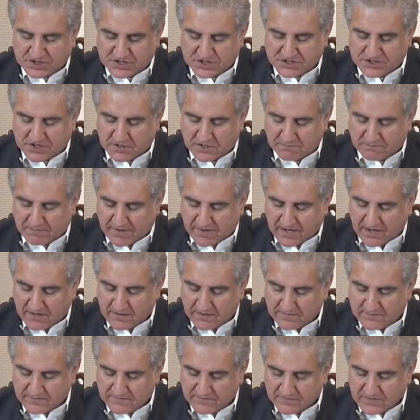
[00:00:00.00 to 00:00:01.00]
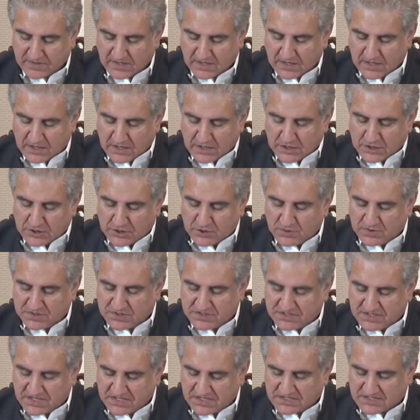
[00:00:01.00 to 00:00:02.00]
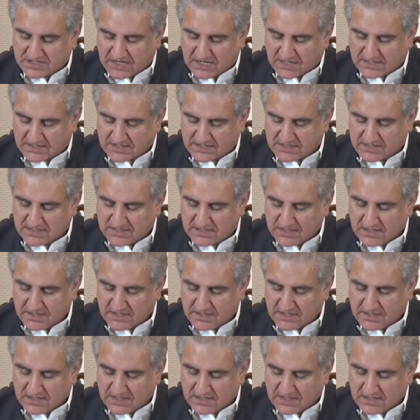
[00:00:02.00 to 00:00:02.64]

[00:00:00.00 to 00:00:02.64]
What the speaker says: Jinping to assist us